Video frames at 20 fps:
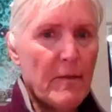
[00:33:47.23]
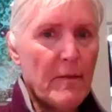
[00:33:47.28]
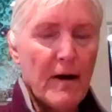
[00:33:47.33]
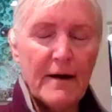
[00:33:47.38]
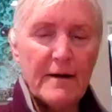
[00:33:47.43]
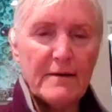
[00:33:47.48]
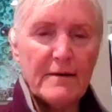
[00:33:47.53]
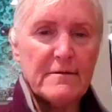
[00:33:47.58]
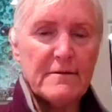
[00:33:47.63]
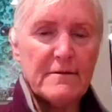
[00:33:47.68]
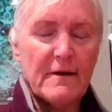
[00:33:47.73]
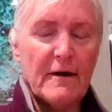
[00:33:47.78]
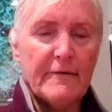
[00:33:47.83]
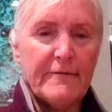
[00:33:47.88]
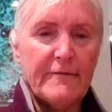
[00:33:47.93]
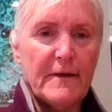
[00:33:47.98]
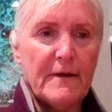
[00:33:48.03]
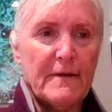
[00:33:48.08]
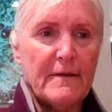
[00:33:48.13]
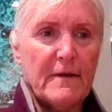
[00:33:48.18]
is buying
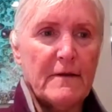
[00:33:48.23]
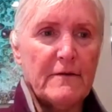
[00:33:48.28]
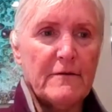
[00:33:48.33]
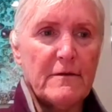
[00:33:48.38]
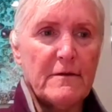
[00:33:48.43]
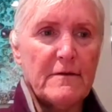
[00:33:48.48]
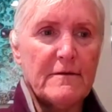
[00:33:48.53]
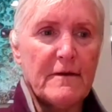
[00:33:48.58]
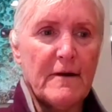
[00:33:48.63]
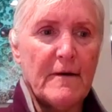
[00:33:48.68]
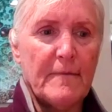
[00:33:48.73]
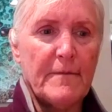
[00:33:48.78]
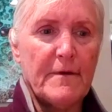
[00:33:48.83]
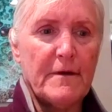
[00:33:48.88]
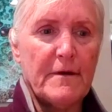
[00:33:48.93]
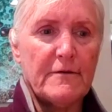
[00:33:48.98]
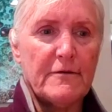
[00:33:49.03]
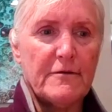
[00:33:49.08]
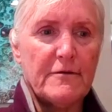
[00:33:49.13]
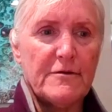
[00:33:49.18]
stuff. And then so these
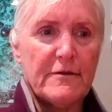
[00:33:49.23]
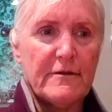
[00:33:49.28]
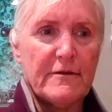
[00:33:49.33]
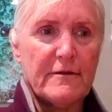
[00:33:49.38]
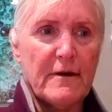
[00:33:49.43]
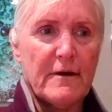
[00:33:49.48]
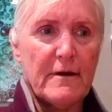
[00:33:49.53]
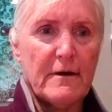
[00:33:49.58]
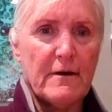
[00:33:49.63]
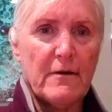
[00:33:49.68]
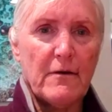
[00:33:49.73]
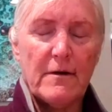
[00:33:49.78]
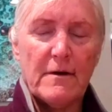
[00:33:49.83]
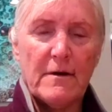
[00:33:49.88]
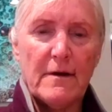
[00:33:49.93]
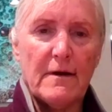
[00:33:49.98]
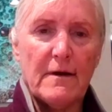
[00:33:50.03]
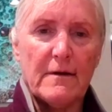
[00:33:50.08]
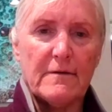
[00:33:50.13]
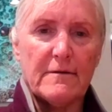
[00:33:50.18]
companies are just kind of
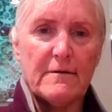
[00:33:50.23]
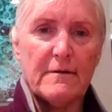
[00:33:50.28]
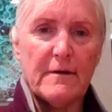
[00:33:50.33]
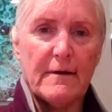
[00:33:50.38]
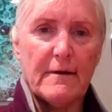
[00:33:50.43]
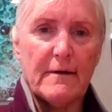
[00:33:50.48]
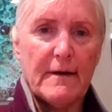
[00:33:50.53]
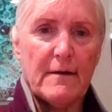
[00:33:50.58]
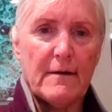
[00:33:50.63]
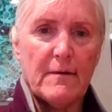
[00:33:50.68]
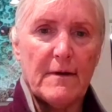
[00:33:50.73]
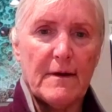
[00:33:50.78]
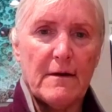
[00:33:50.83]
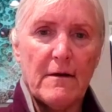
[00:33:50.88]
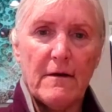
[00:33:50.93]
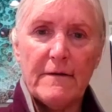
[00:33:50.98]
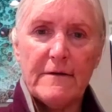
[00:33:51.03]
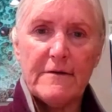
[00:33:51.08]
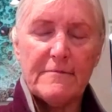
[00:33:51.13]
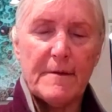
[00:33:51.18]
going nuts. Like, how do we
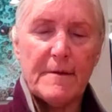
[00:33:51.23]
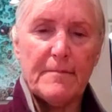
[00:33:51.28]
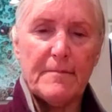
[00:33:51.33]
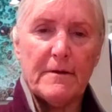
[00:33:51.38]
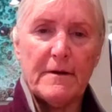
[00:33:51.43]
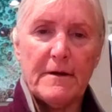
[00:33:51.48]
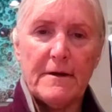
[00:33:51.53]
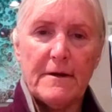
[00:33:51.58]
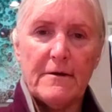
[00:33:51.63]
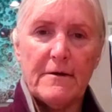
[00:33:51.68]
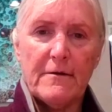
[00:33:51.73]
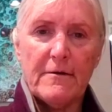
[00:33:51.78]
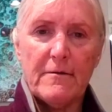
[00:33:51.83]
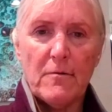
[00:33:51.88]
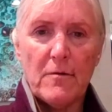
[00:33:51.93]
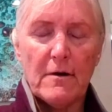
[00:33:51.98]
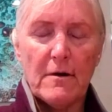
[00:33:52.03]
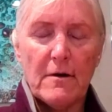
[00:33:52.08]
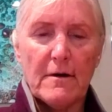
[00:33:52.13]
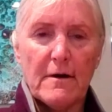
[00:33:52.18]
get all these people in here
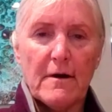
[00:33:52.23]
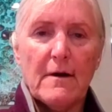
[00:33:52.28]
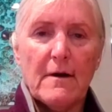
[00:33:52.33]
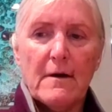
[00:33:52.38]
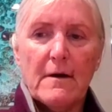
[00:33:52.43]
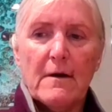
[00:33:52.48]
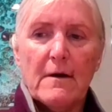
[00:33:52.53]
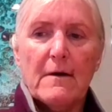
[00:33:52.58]
to work?